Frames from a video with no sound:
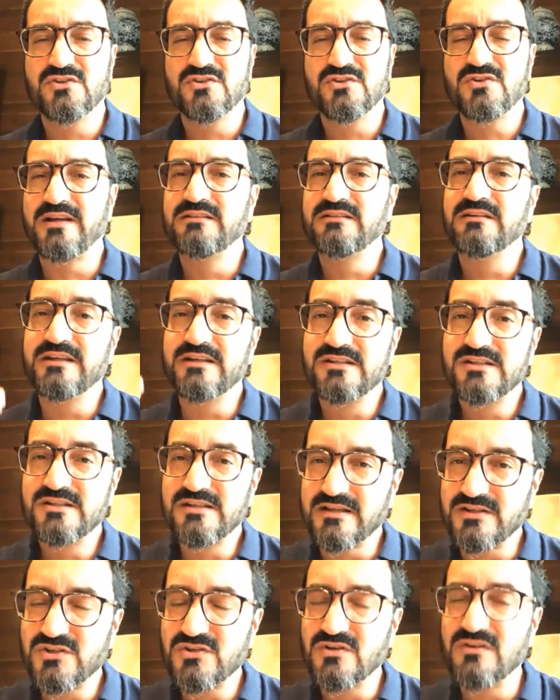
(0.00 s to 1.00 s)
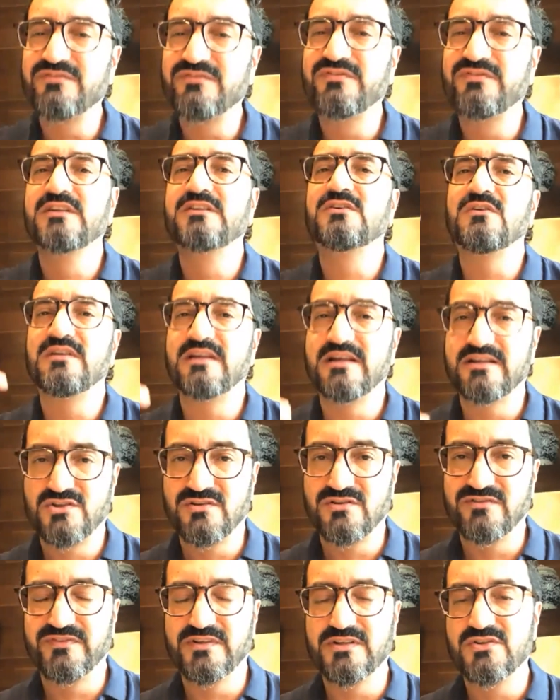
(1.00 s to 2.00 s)
So either excess of it or less
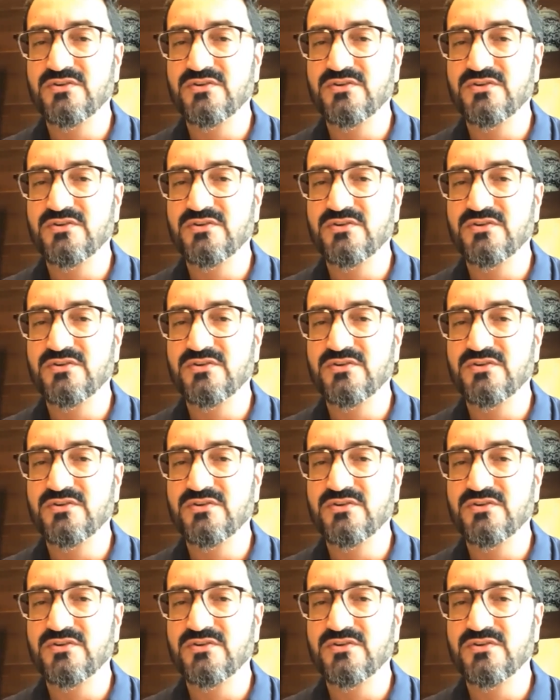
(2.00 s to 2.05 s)
of it.